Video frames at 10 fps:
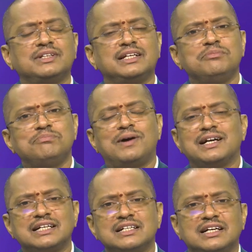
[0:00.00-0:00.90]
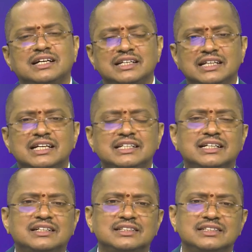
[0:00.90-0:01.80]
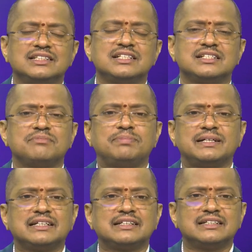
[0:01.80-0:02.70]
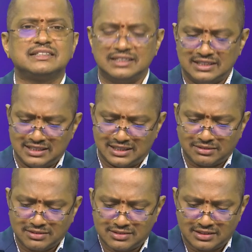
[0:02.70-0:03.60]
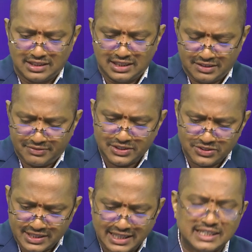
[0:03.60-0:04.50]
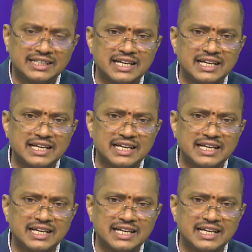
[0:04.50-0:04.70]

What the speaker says: the important area in this particular thing here, when you take it